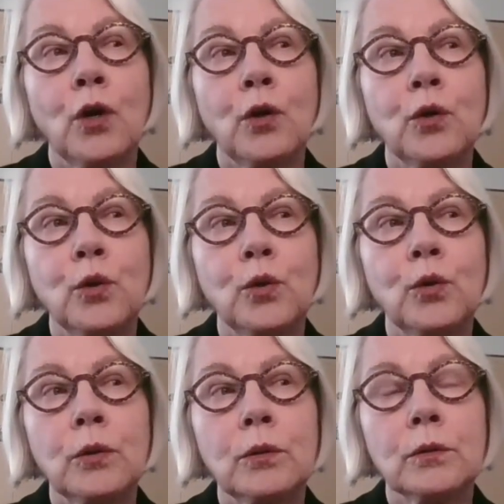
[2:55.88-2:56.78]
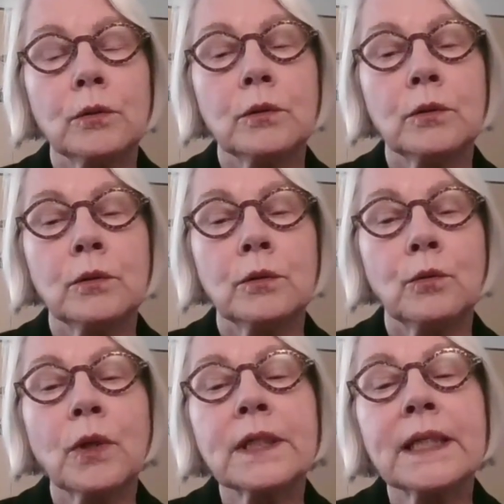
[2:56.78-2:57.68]
who
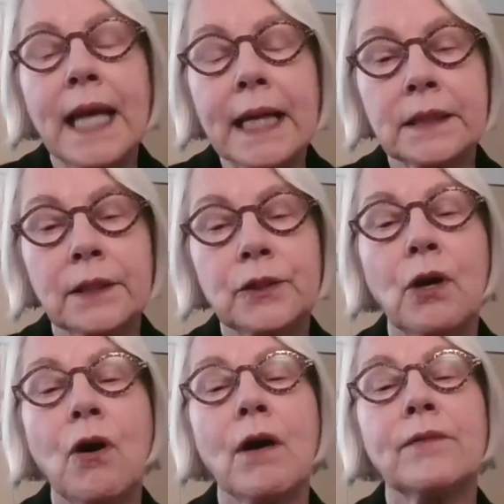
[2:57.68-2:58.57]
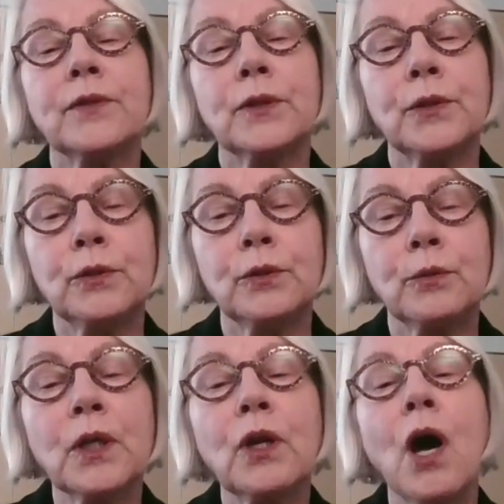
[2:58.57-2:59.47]
were connected to Harvard, who
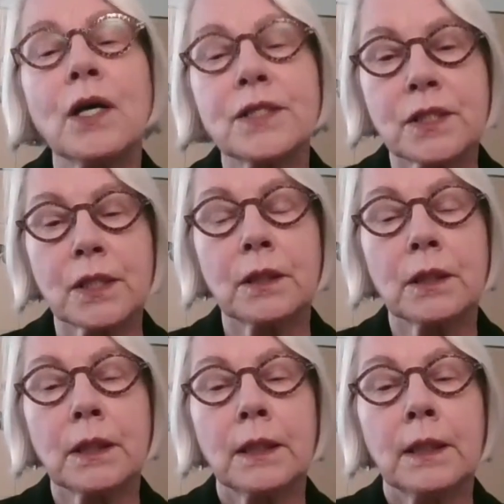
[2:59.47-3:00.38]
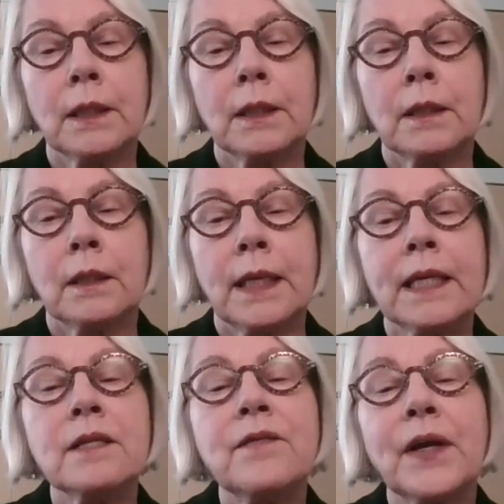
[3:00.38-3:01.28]
were lost
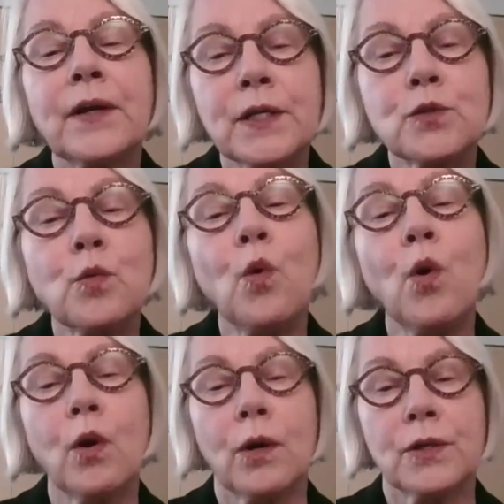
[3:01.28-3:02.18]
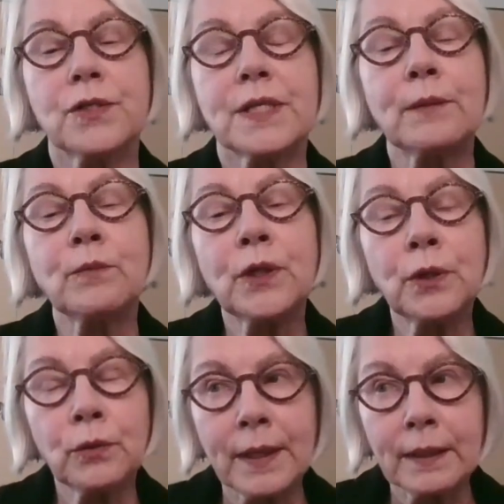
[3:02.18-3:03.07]
in the various wars. And when
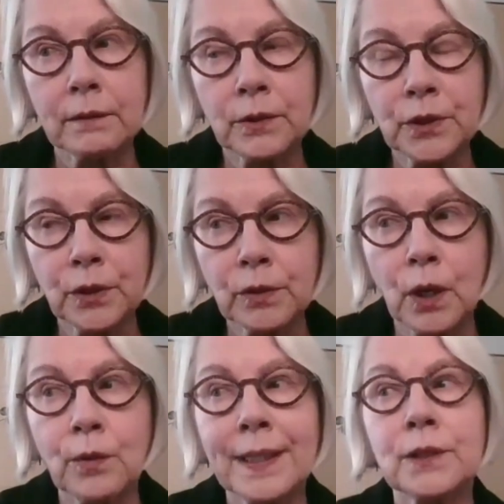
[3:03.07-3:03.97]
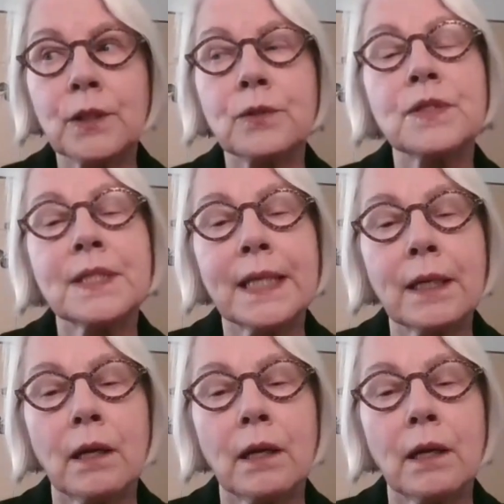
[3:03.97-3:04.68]
you go in, you see